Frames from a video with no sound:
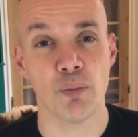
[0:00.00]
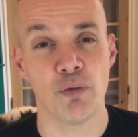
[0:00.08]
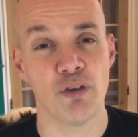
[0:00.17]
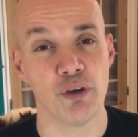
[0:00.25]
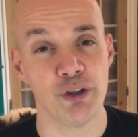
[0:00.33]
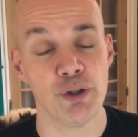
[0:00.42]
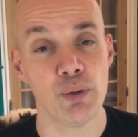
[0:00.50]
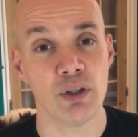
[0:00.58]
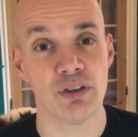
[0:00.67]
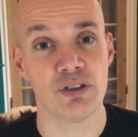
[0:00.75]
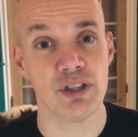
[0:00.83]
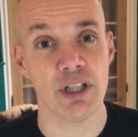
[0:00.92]
for you
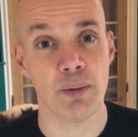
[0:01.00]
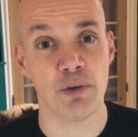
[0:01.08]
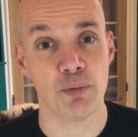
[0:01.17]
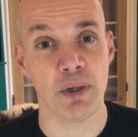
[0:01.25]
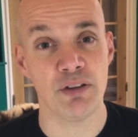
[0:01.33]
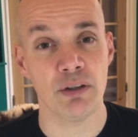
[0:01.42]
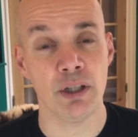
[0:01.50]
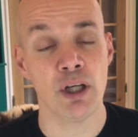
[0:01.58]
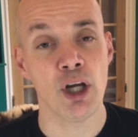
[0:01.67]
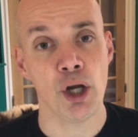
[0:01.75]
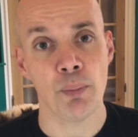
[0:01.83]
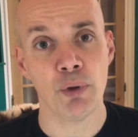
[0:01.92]
as a GM especially,
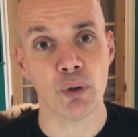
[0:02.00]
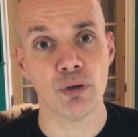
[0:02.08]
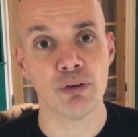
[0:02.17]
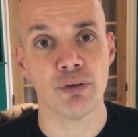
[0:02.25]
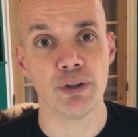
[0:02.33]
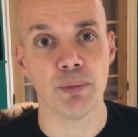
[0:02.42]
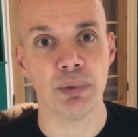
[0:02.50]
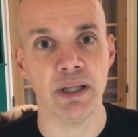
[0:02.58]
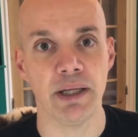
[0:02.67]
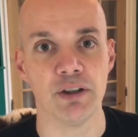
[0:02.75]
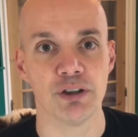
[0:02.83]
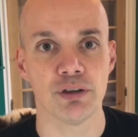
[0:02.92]
but also for your
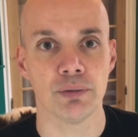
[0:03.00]
players.